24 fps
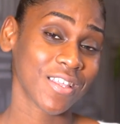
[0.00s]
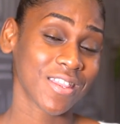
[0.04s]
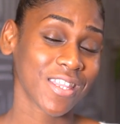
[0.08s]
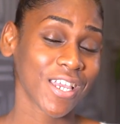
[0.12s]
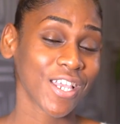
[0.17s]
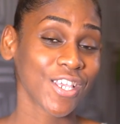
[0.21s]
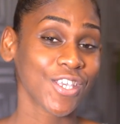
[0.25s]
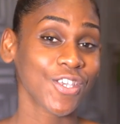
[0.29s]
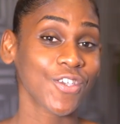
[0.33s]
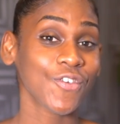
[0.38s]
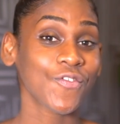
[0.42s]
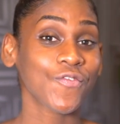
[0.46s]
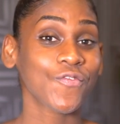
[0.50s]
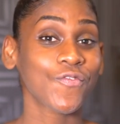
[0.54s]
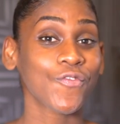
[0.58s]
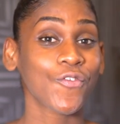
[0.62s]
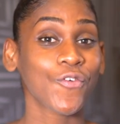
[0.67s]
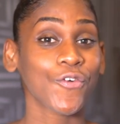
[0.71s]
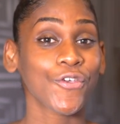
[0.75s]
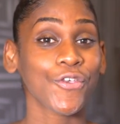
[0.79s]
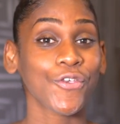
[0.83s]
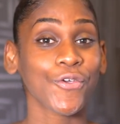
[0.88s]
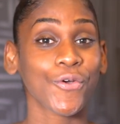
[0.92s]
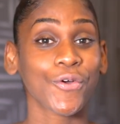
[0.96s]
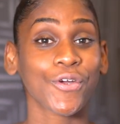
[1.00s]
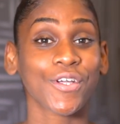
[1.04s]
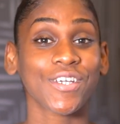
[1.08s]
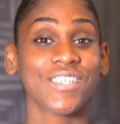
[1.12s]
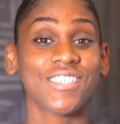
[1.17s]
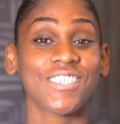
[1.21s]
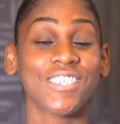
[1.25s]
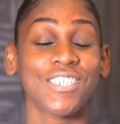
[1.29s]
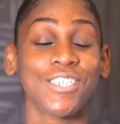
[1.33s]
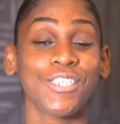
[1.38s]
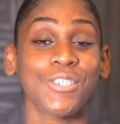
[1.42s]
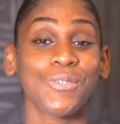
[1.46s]
Thank you for your
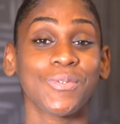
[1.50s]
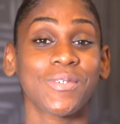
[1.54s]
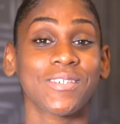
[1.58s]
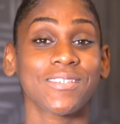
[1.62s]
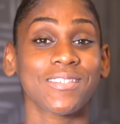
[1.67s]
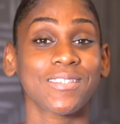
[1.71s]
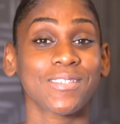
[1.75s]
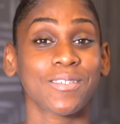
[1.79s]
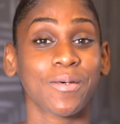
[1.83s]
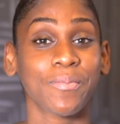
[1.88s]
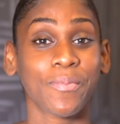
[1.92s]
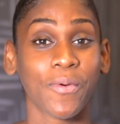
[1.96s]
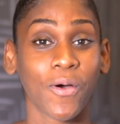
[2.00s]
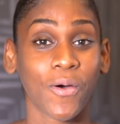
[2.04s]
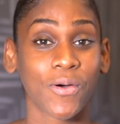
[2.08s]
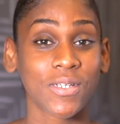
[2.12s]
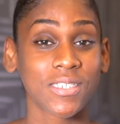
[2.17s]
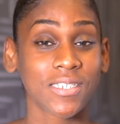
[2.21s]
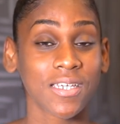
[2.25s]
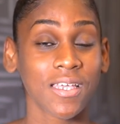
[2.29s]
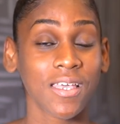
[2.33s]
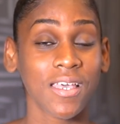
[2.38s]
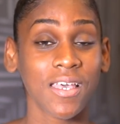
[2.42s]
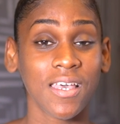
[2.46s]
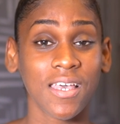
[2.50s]
continual support.